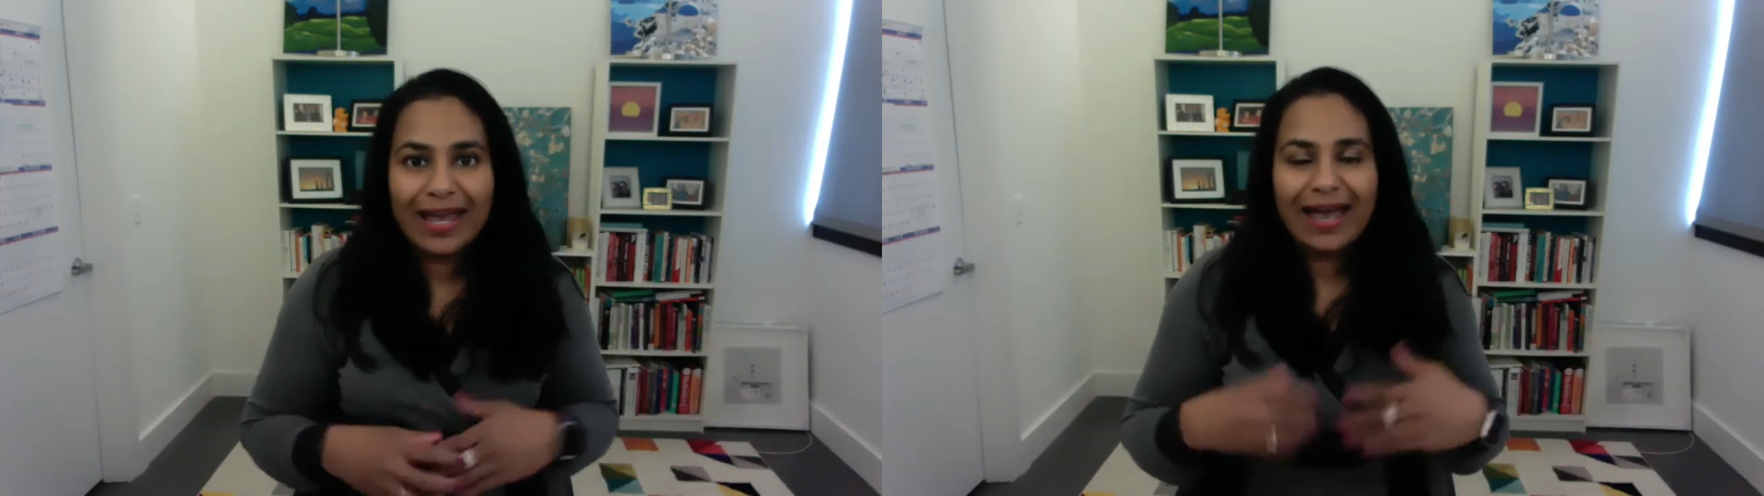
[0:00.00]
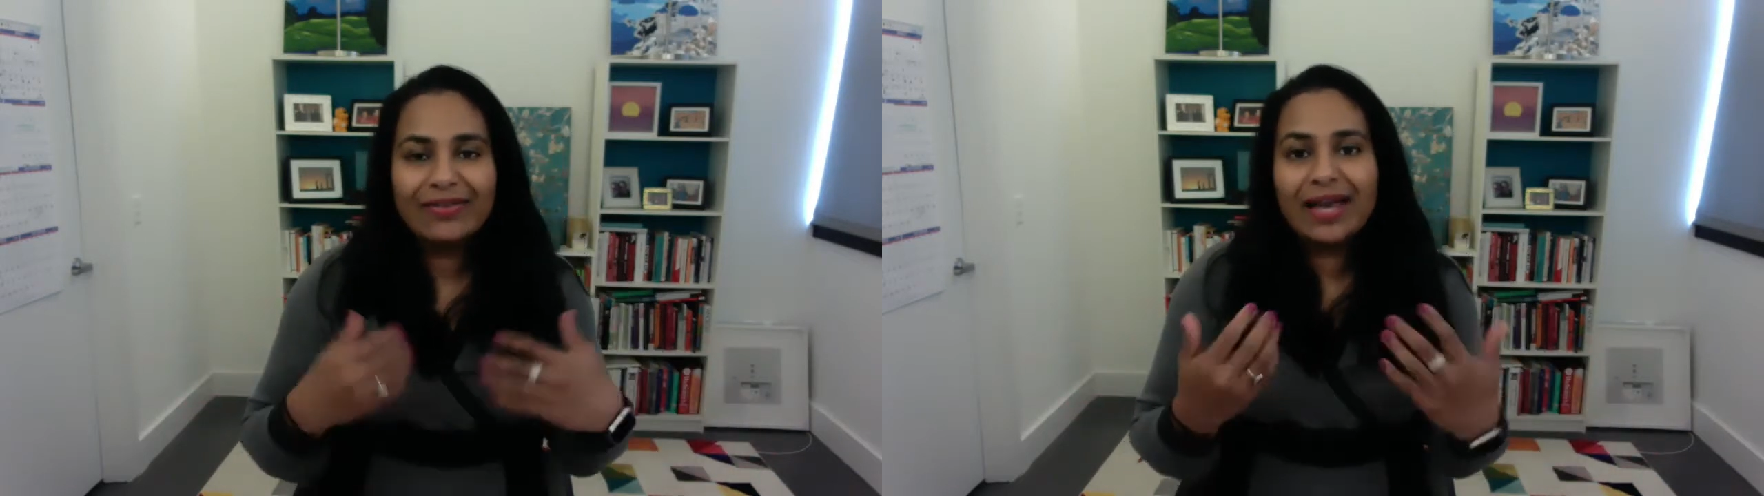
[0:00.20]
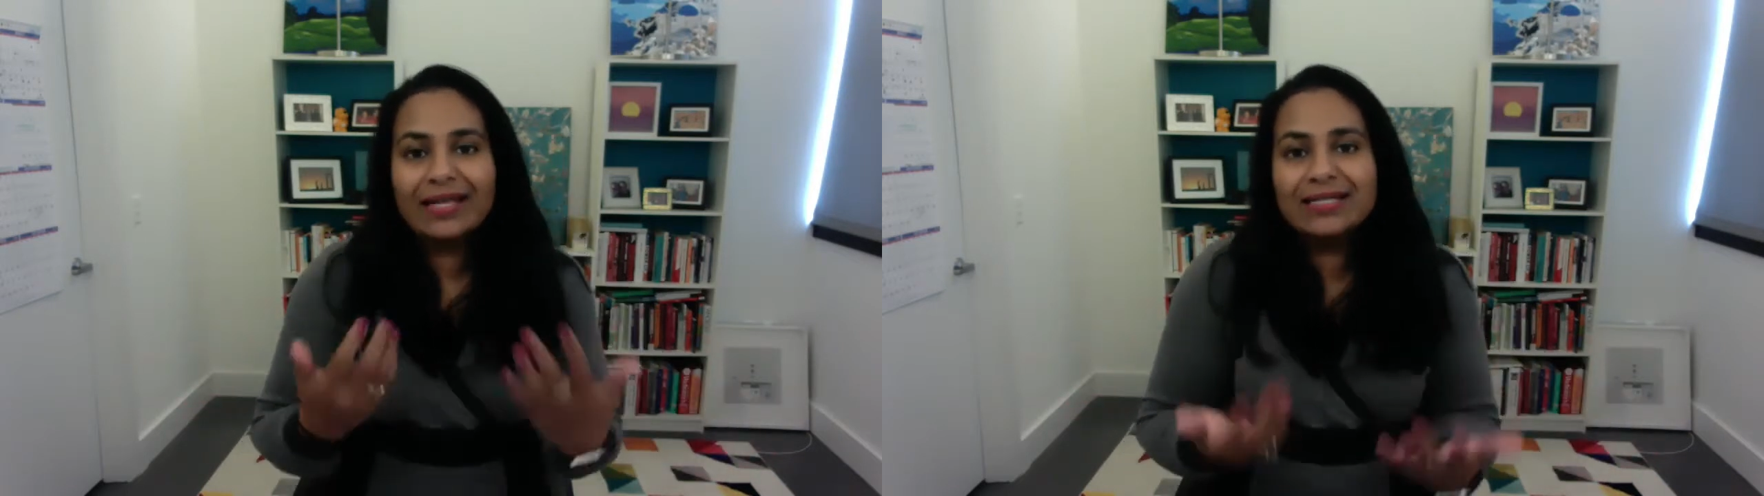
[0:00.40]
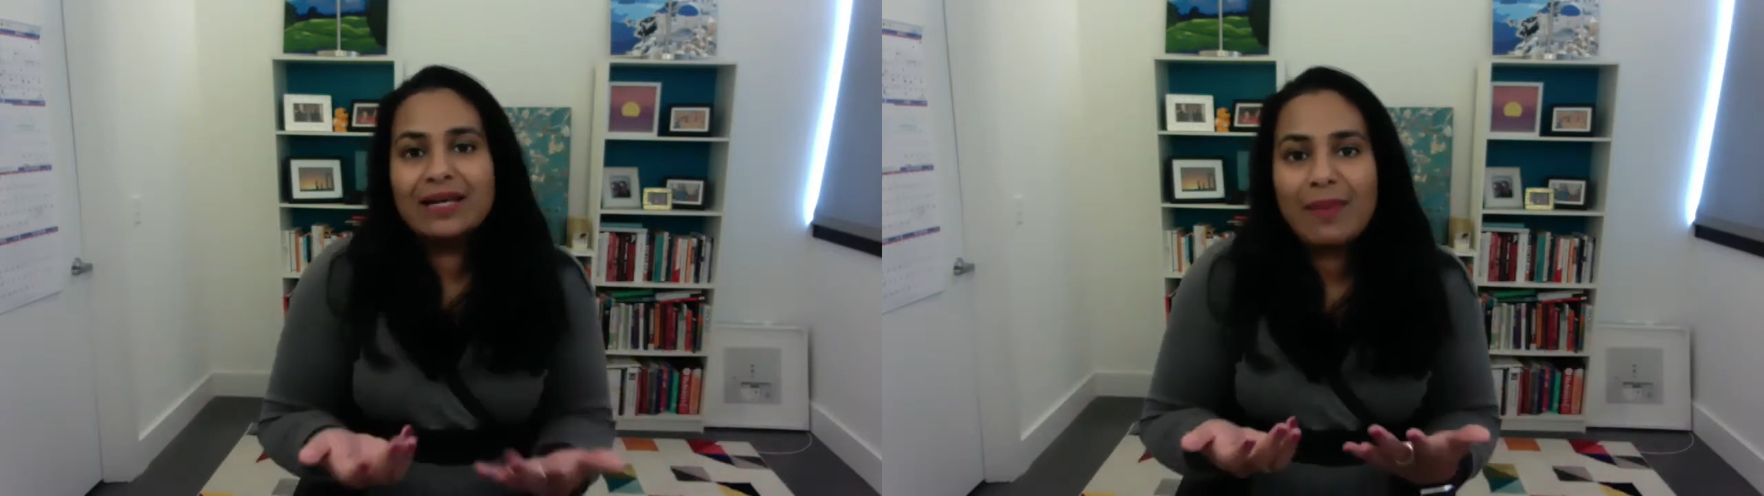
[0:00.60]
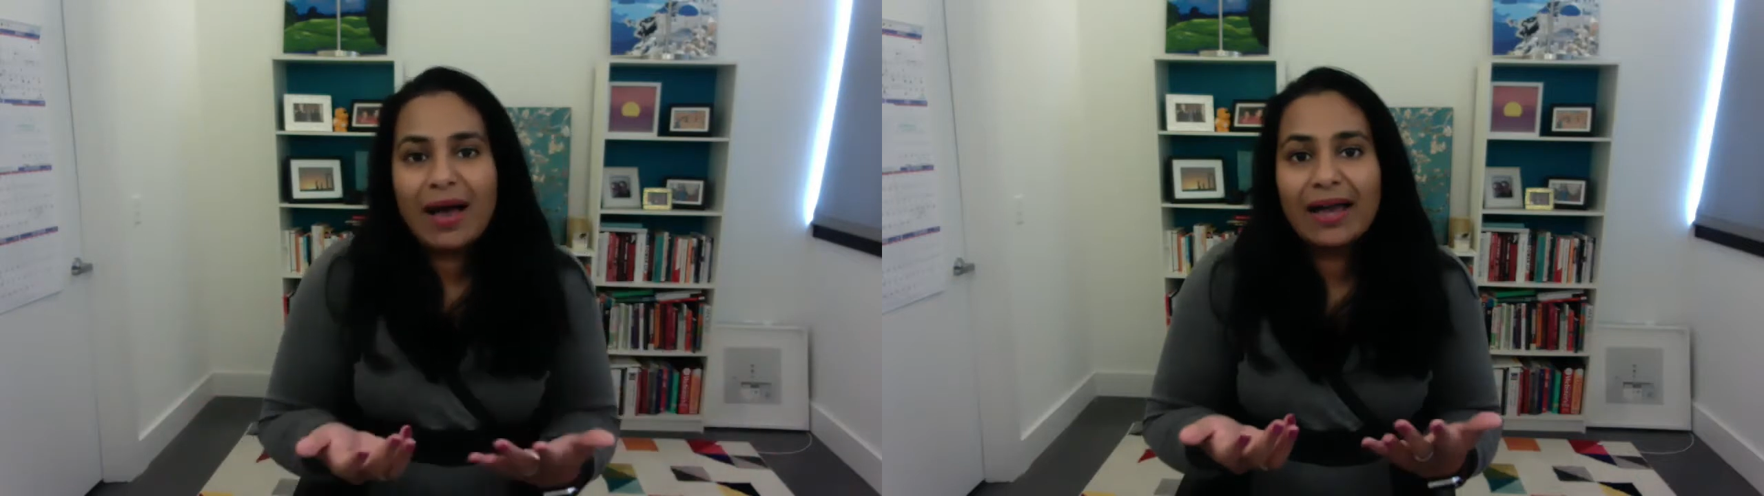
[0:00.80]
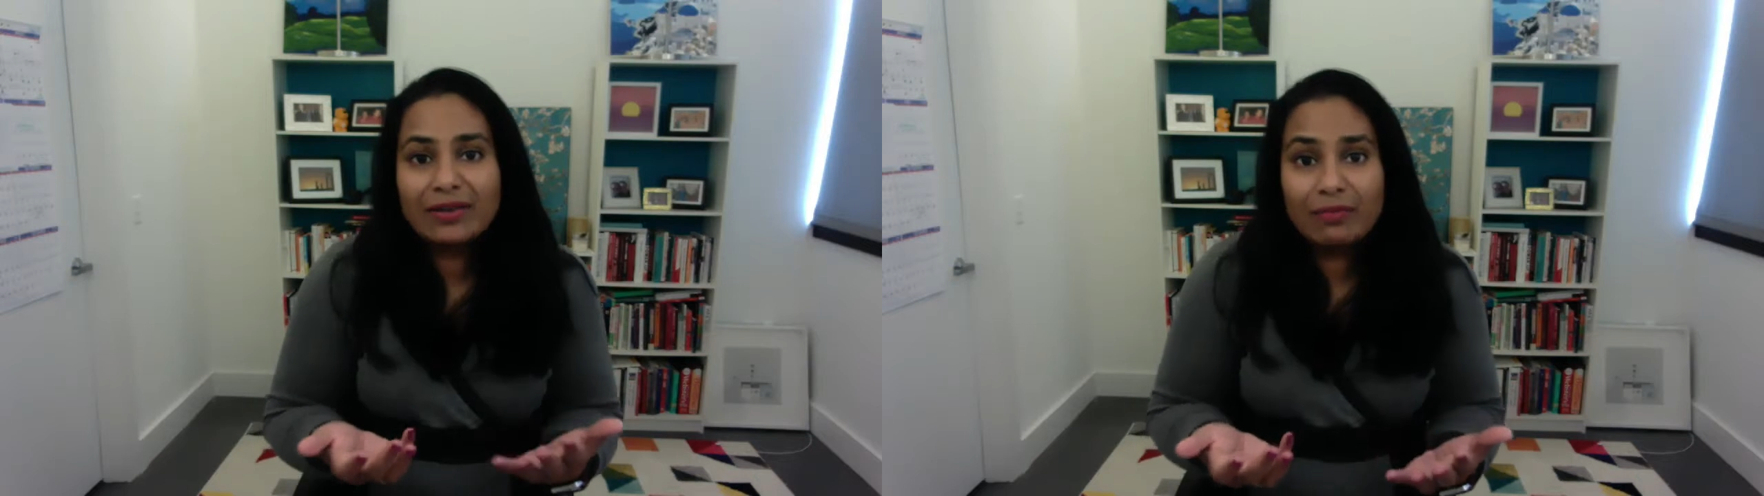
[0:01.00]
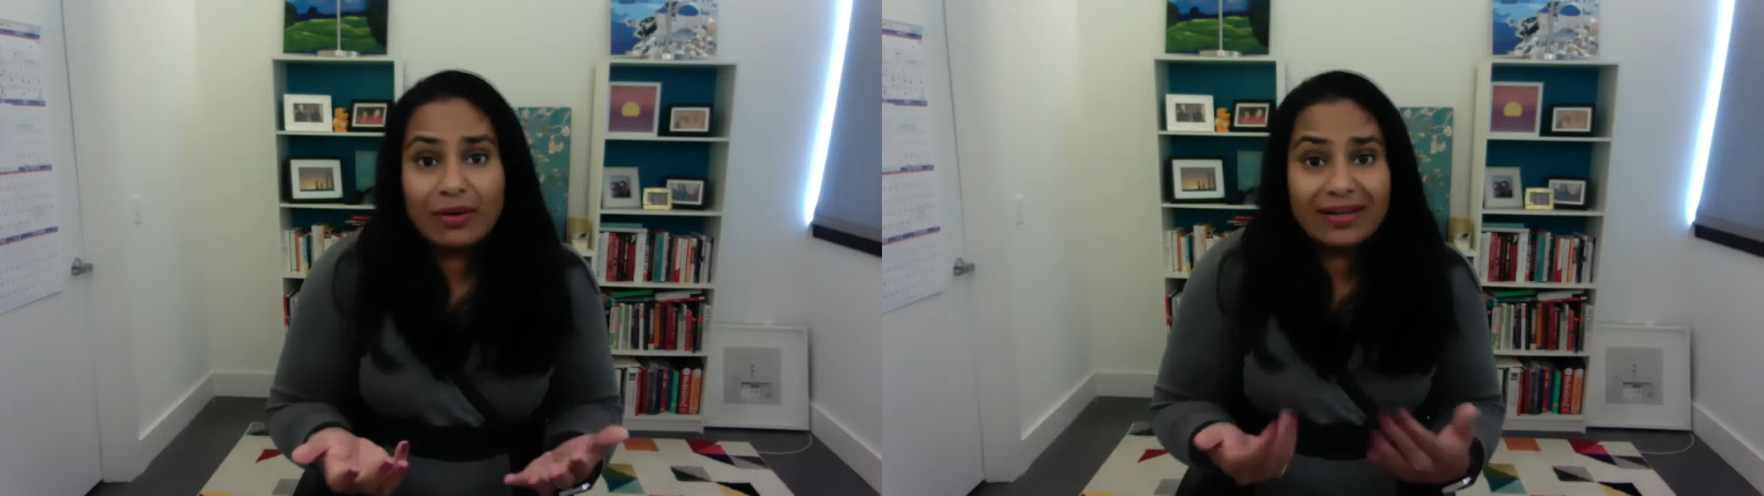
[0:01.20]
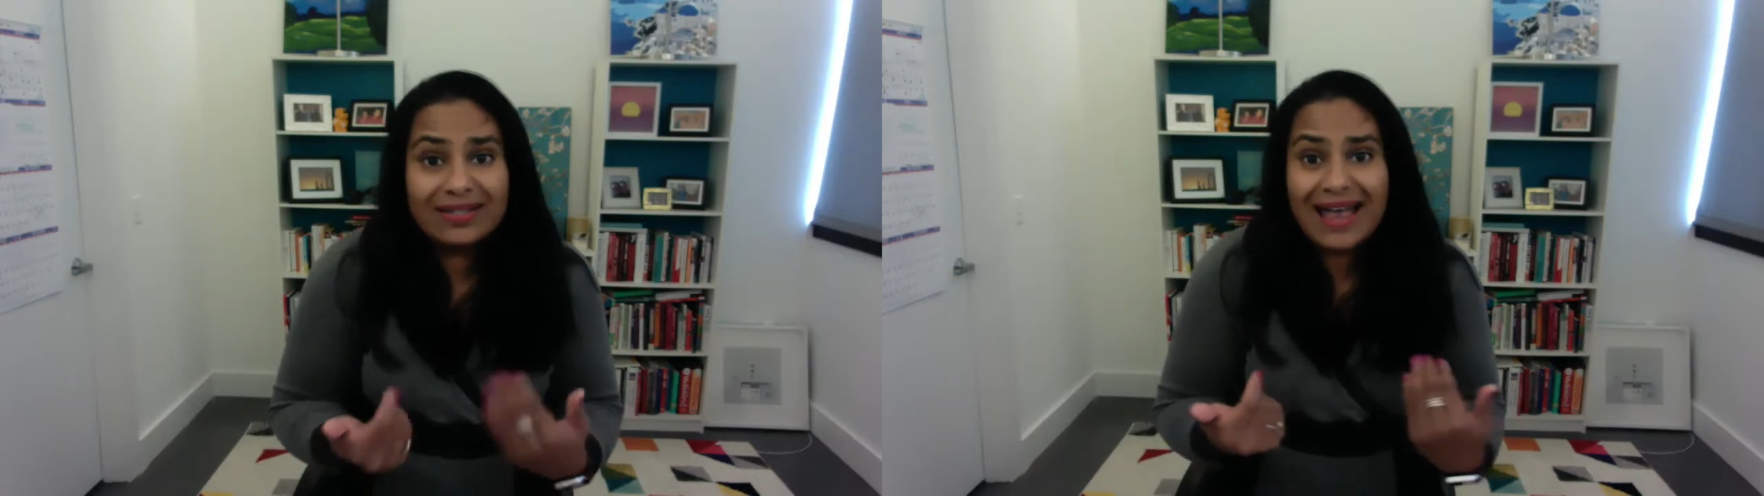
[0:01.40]
And the idea behind the
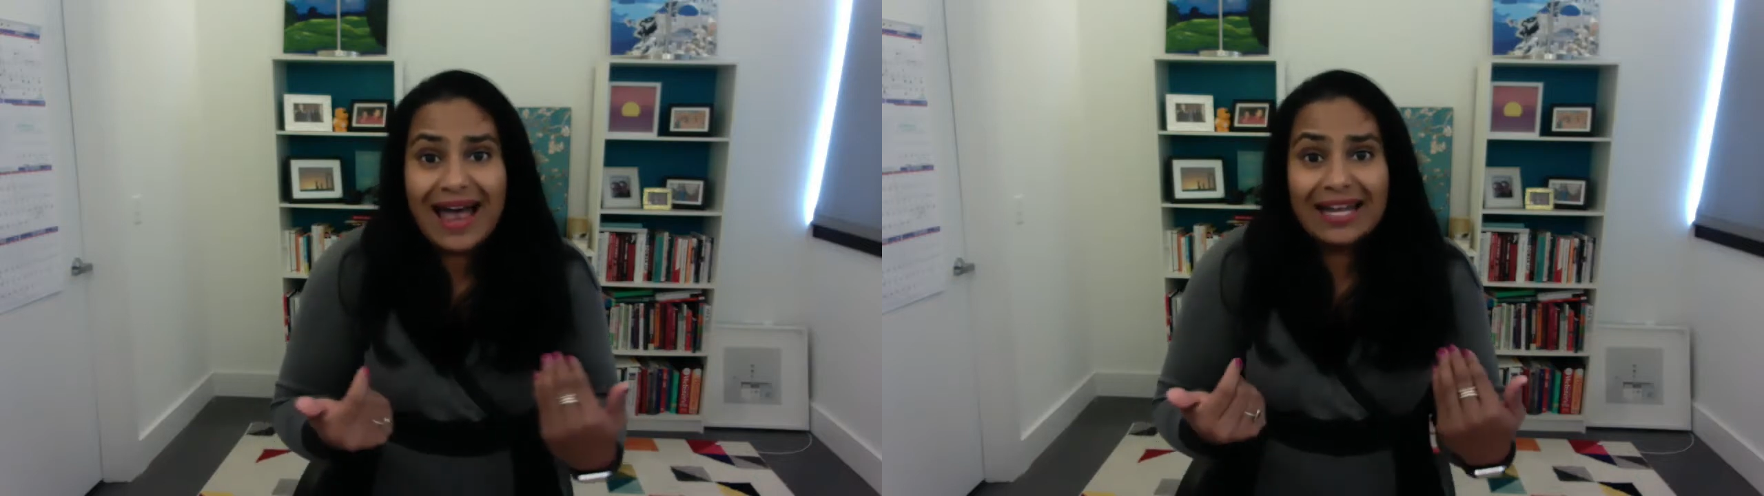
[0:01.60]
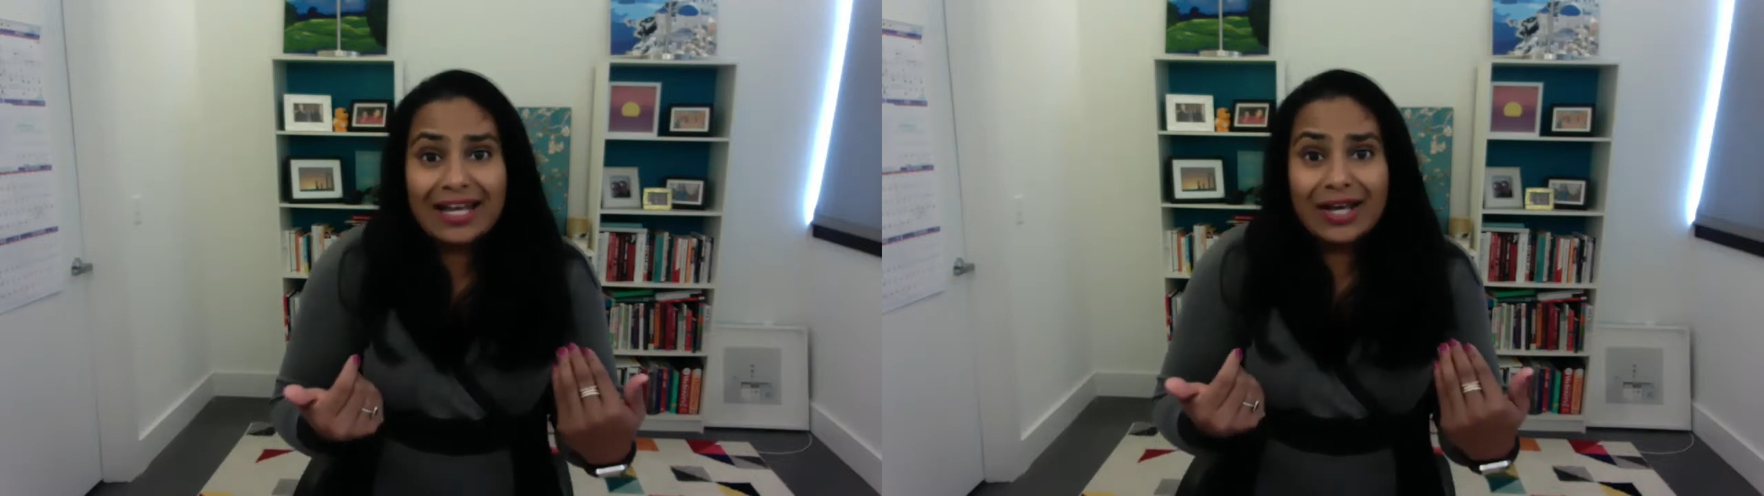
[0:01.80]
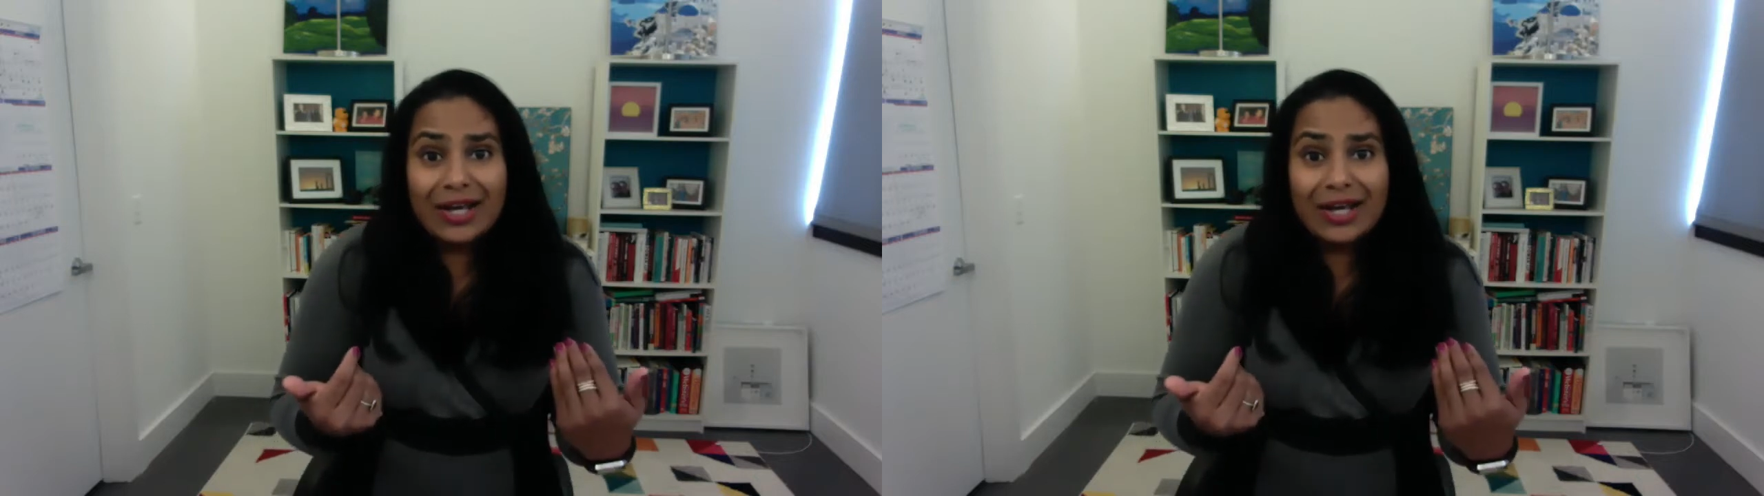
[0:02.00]
book is that